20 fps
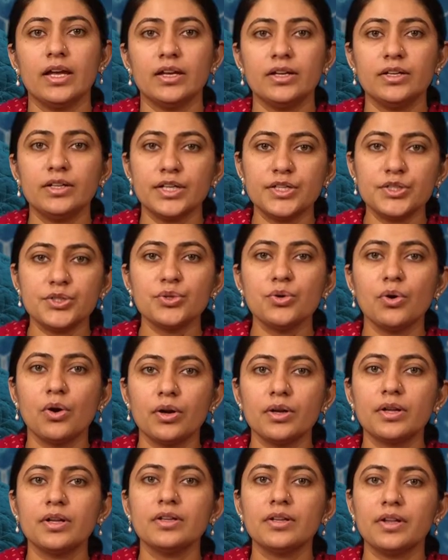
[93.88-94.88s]
In tissue
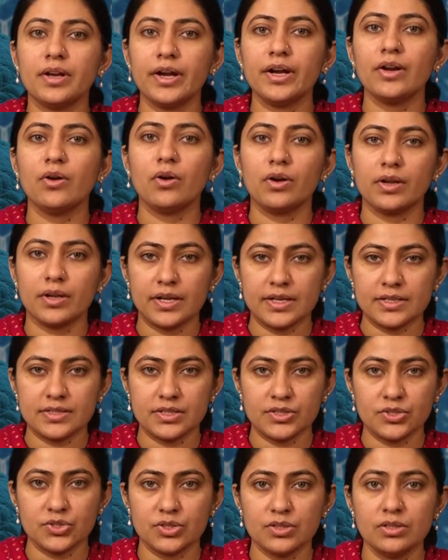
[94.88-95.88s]
organ grade
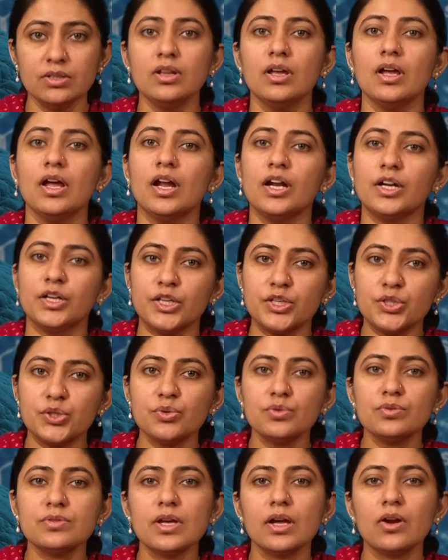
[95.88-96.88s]
organization,
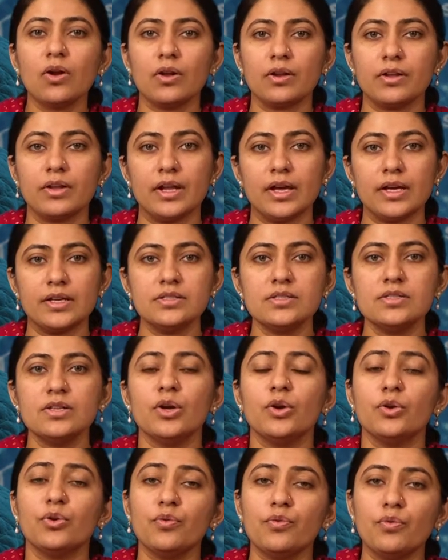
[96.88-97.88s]
tissues are organized
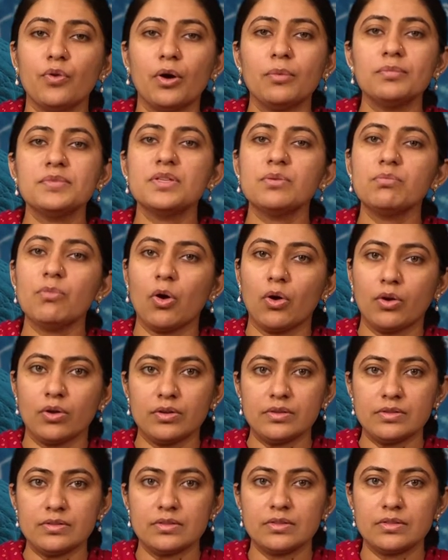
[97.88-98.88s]
to form some
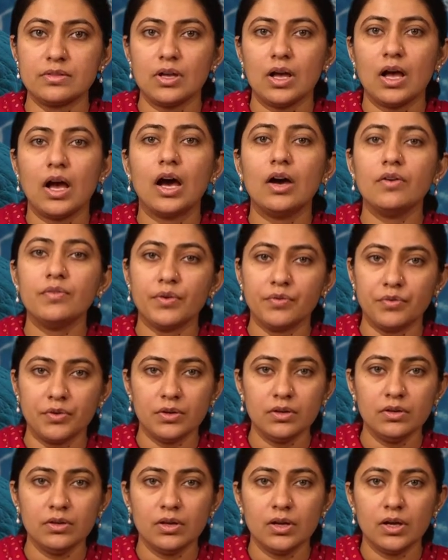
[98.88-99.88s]
organs.
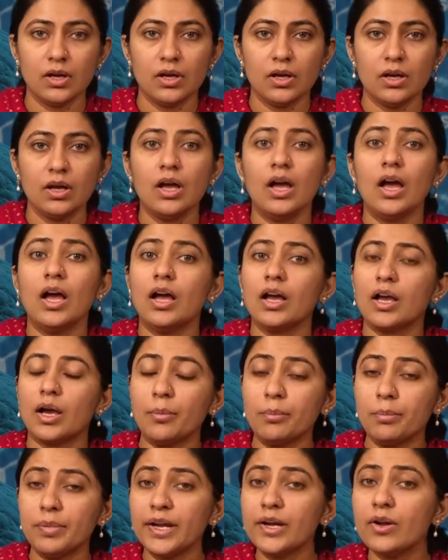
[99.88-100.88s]
However,
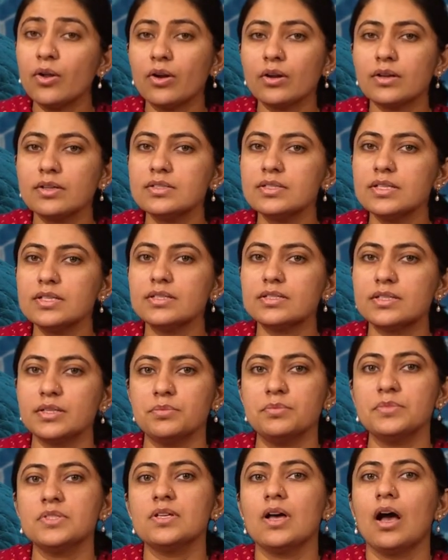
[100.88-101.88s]
complete organ
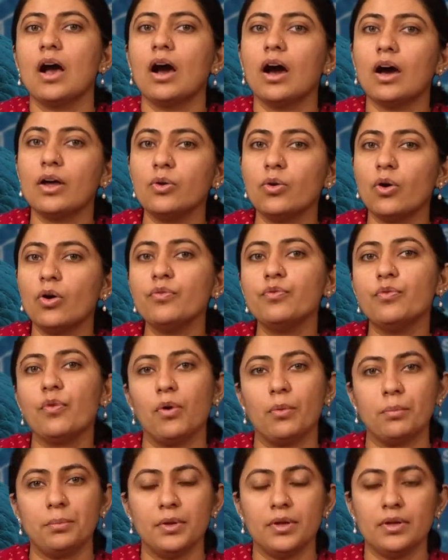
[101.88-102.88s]
systems are not
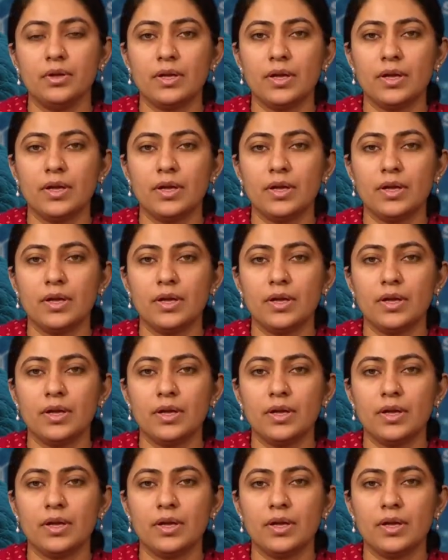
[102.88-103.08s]
formed.